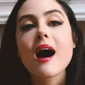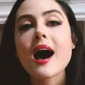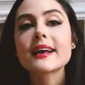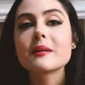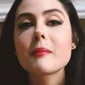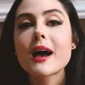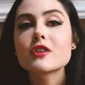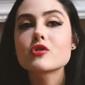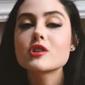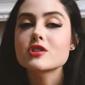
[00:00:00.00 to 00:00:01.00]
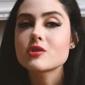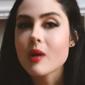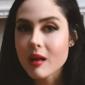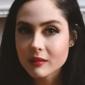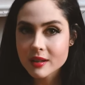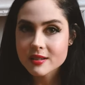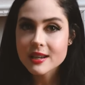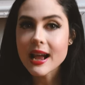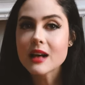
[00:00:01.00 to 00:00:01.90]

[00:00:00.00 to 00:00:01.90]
I combine traditional Hellenistic